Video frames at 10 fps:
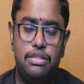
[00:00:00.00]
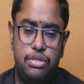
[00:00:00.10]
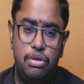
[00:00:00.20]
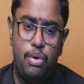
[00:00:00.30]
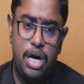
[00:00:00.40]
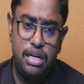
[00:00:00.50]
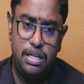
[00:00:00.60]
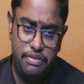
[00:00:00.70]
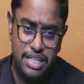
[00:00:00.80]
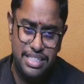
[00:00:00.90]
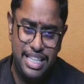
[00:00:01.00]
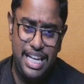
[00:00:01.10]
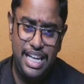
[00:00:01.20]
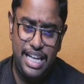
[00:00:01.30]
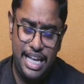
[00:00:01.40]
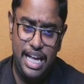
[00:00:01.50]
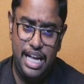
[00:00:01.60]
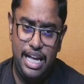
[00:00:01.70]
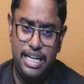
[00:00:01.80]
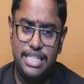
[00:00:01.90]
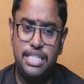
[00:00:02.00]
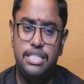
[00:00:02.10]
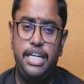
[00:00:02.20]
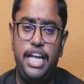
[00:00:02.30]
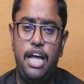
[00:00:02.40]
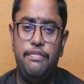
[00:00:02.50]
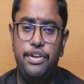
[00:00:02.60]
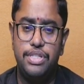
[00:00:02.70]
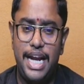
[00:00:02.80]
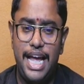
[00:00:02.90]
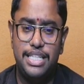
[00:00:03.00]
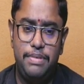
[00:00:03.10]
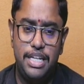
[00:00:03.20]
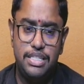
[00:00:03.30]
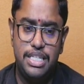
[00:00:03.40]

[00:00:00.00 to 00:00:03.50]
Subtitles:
So what was the necessity of user acceptance